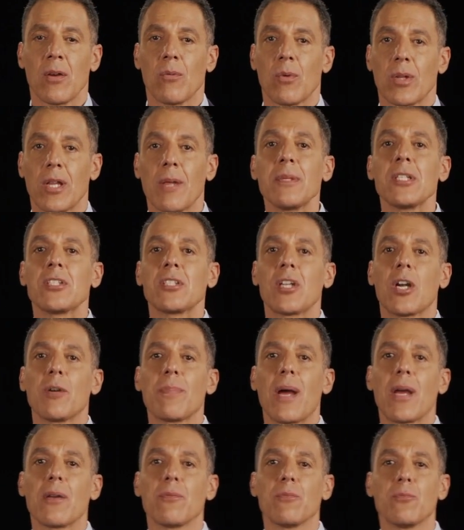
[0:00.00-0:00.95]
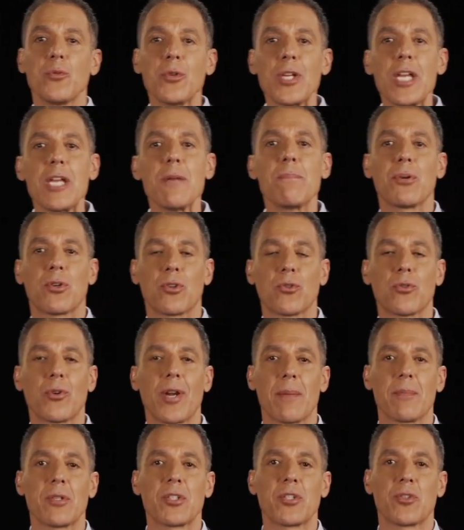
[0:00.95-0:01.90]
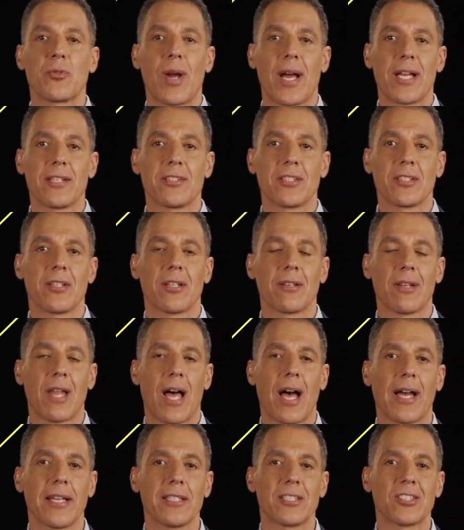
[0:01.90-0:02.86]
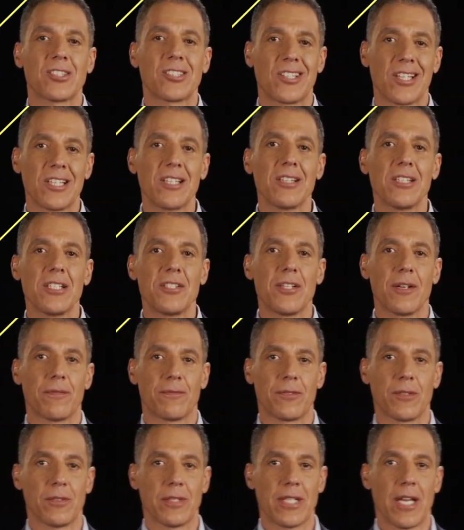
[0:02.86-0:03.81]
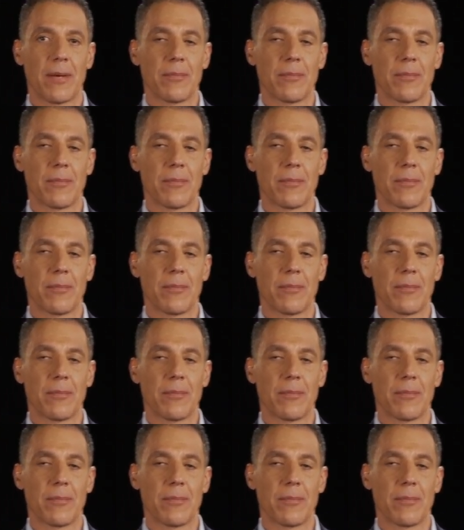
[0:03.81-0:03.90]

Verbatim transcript: Well, let me start by reparameterizing the line slightly differently.